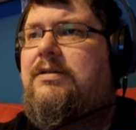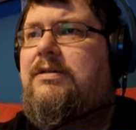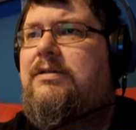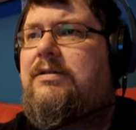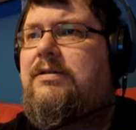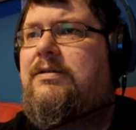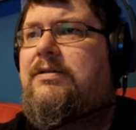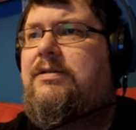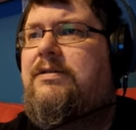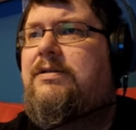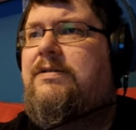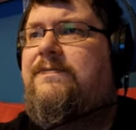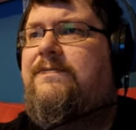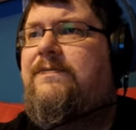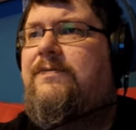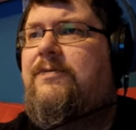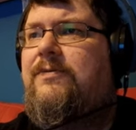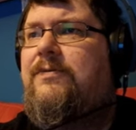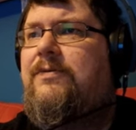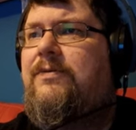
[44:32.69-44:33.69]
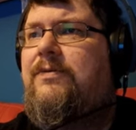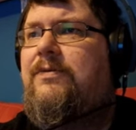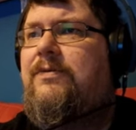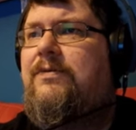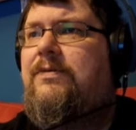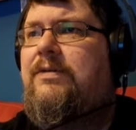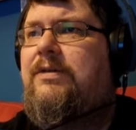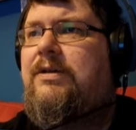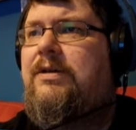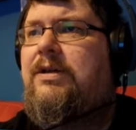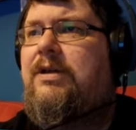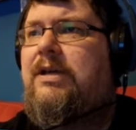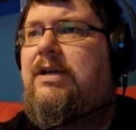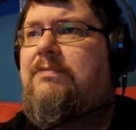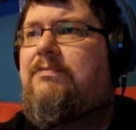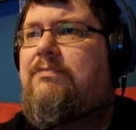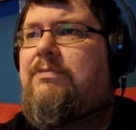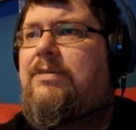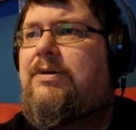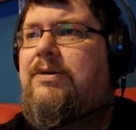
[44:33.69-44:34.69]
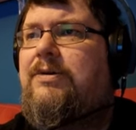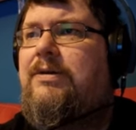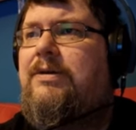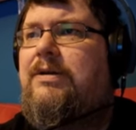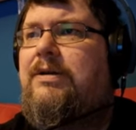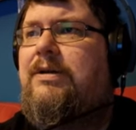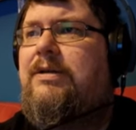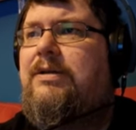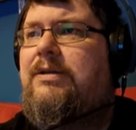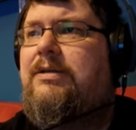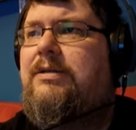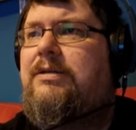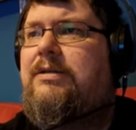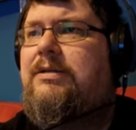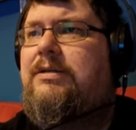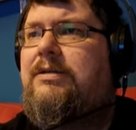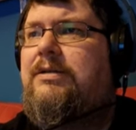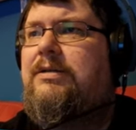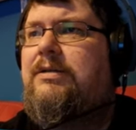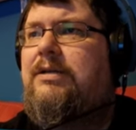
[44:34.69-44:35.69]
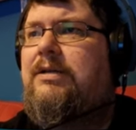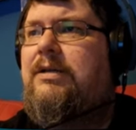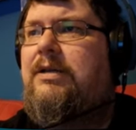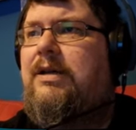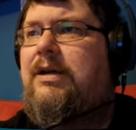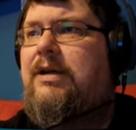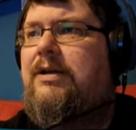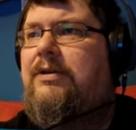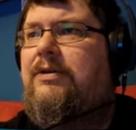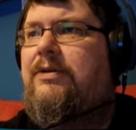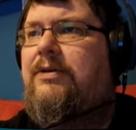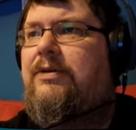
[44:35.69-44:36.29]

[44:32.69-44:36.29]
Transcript: Search for a I